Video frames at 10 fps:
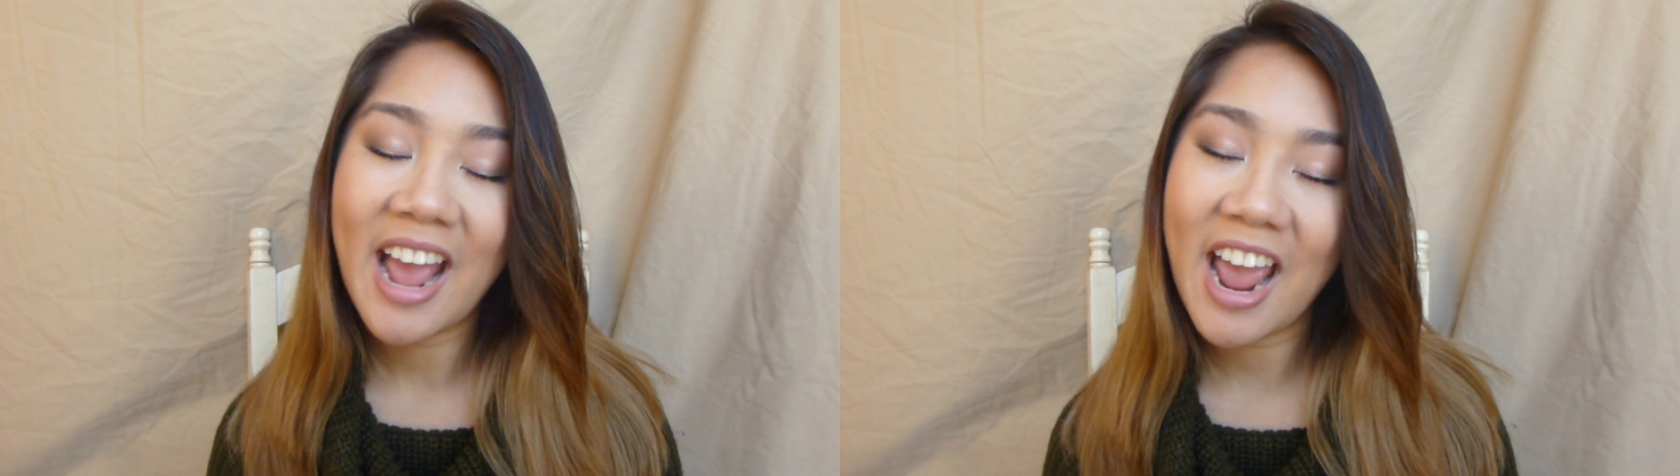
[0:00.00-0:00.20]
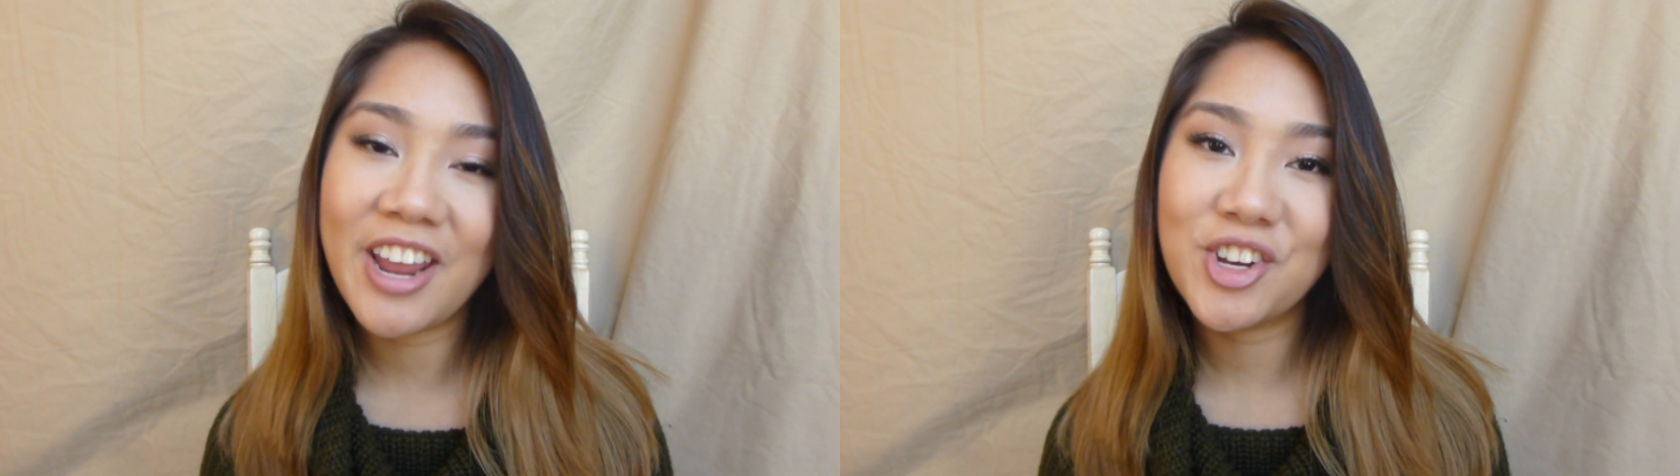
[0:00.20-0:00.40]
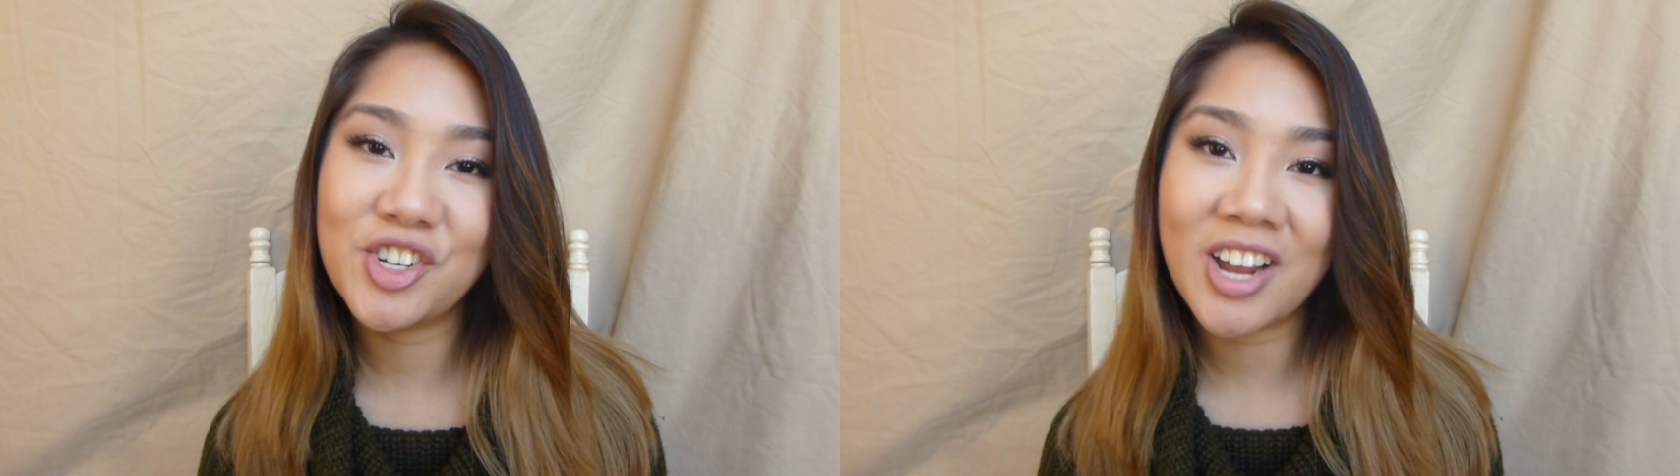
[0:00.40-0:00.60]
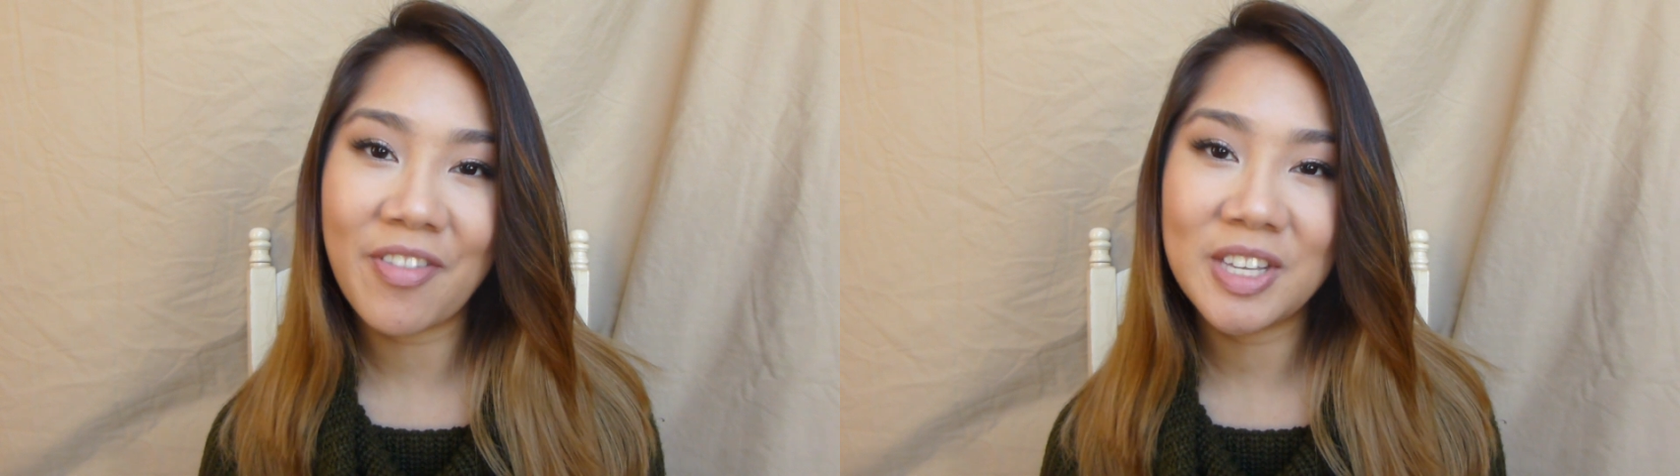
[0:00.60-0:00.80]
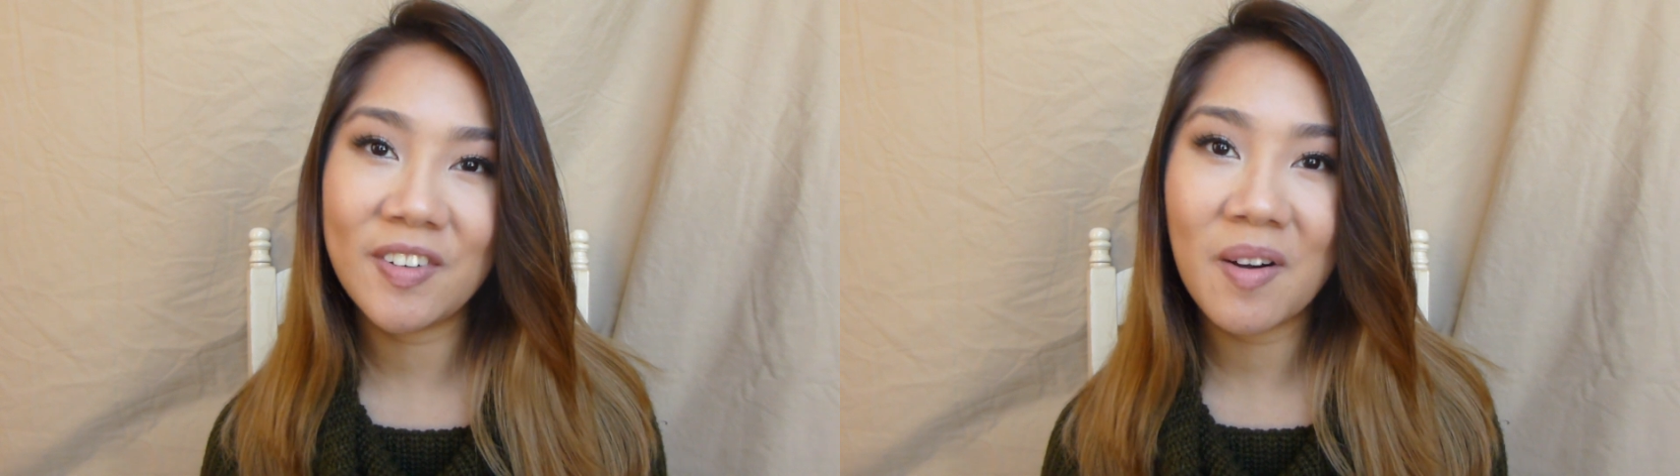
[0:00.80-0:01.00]
hey, you should
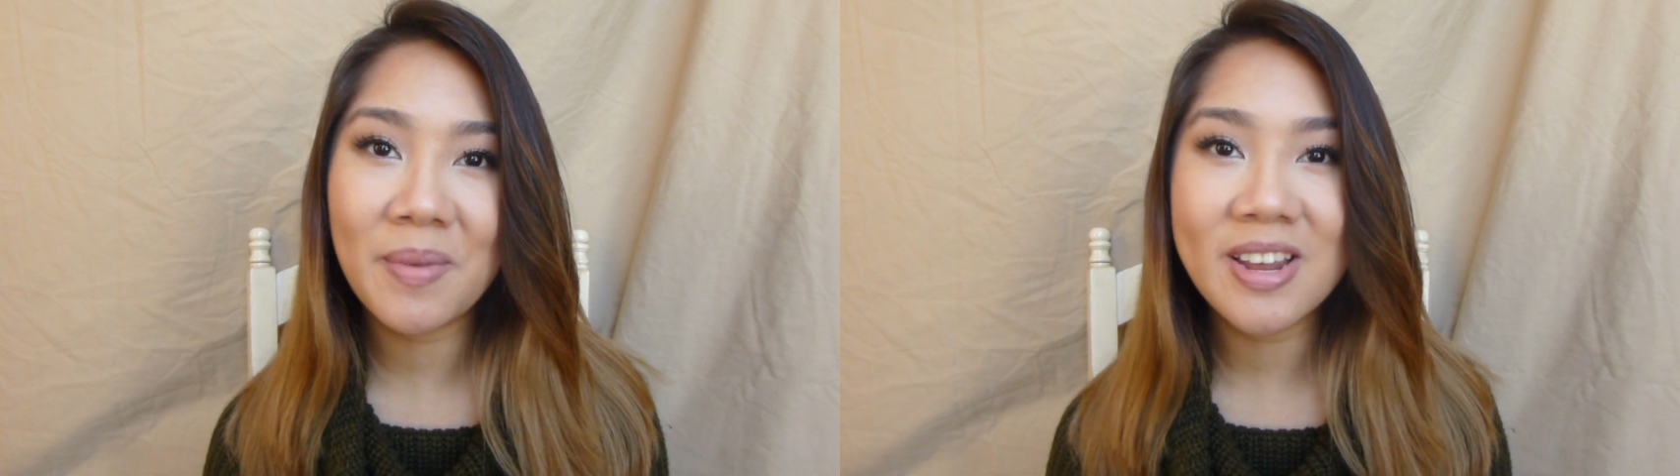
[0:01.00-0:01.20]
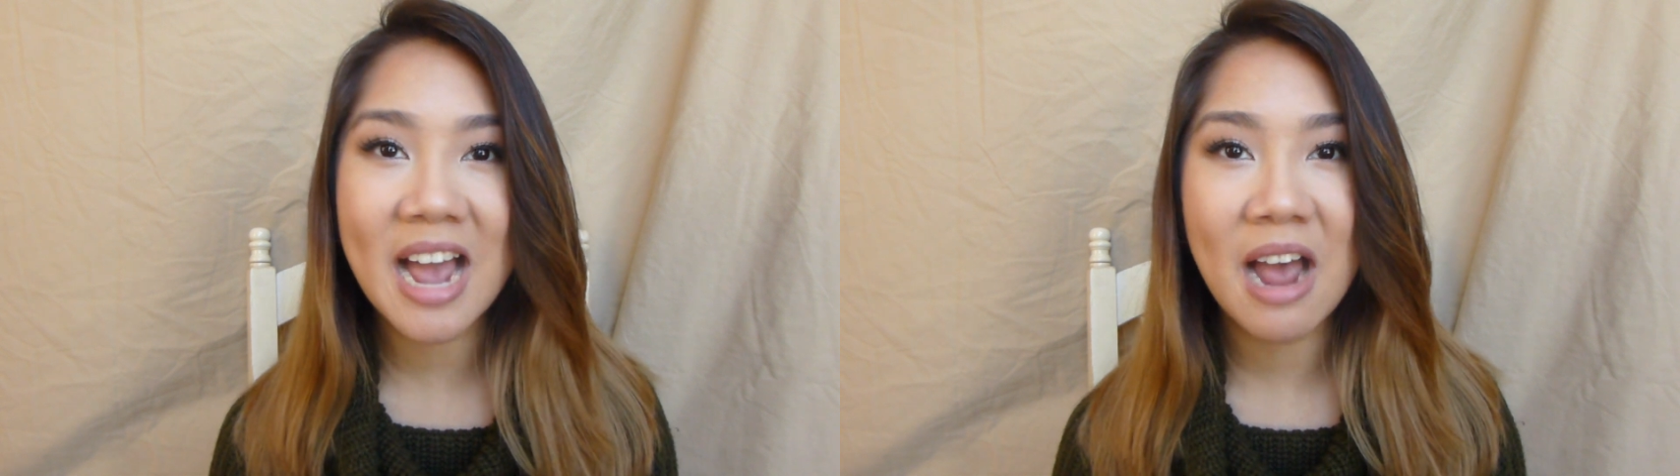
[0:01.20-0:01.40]
get this for me.